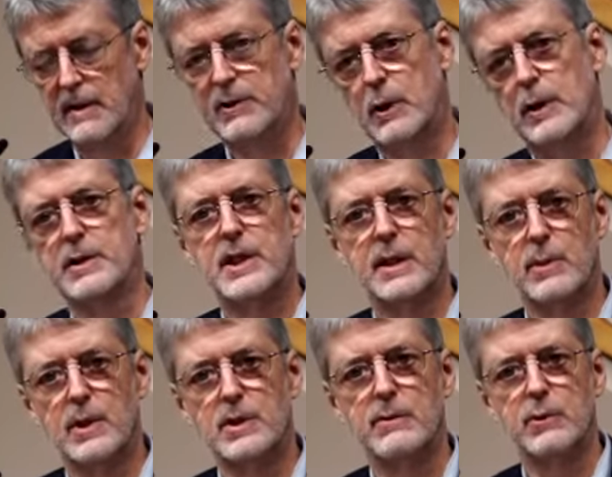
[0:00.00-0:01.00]
After all, the
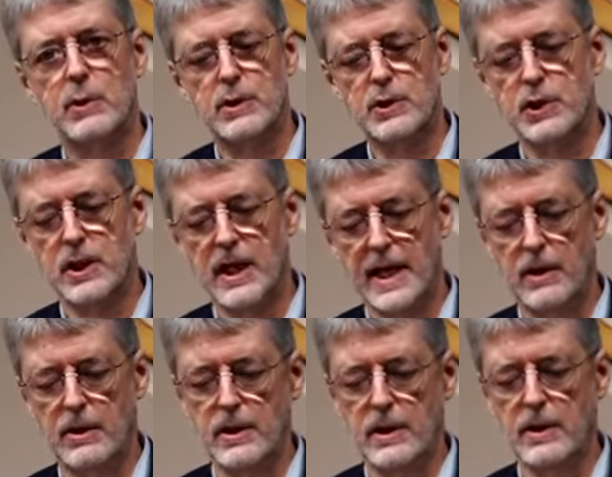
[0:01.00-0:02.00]
segments of
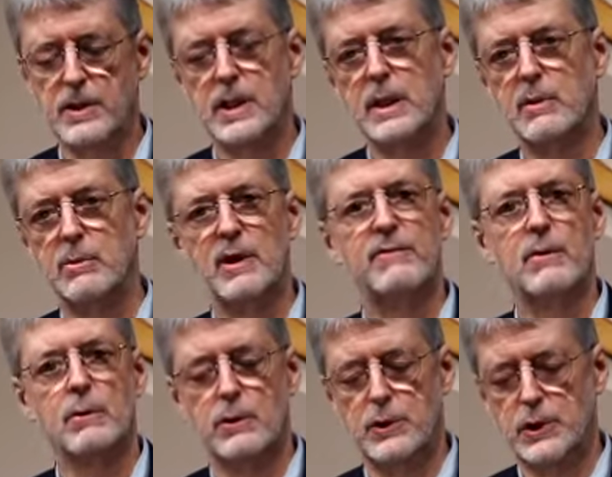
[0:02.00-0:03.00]
Christianity that seem to be
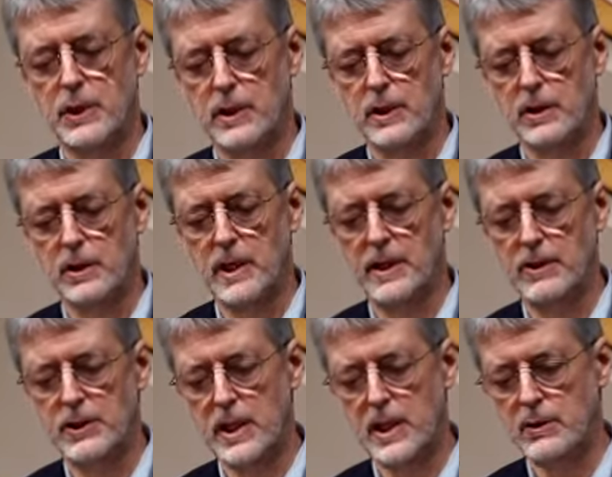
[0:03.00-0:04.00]
flourishing in the
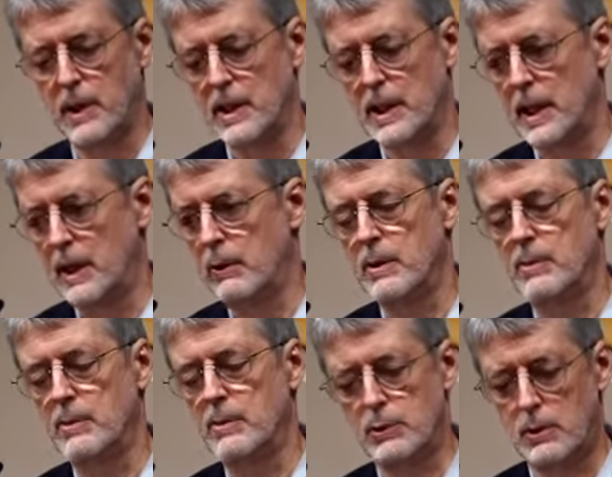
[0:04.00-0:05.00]
United States right now are the
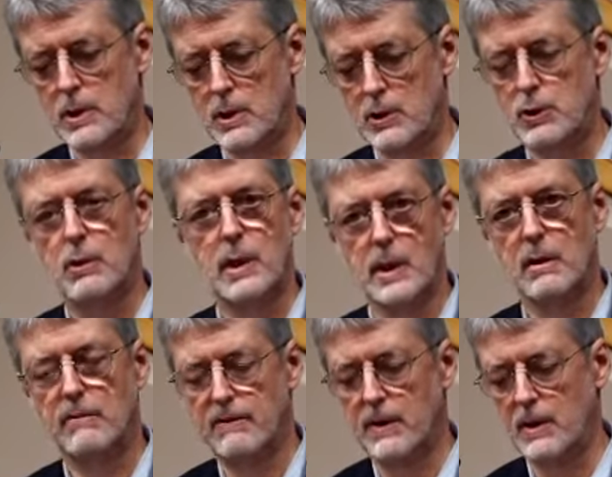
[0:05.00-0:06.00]
most traditional
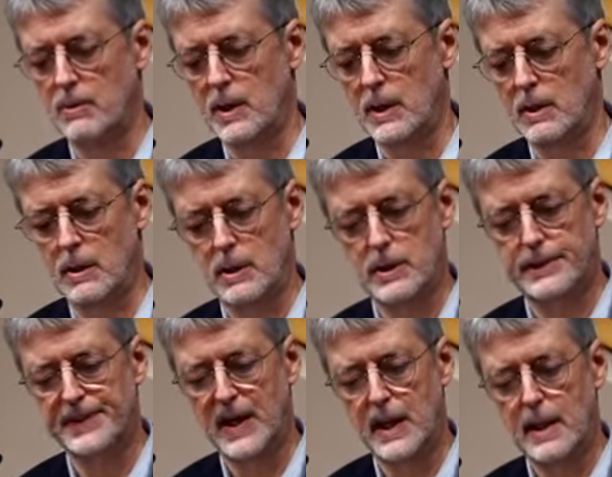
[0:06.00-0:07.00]
and fundamentalist.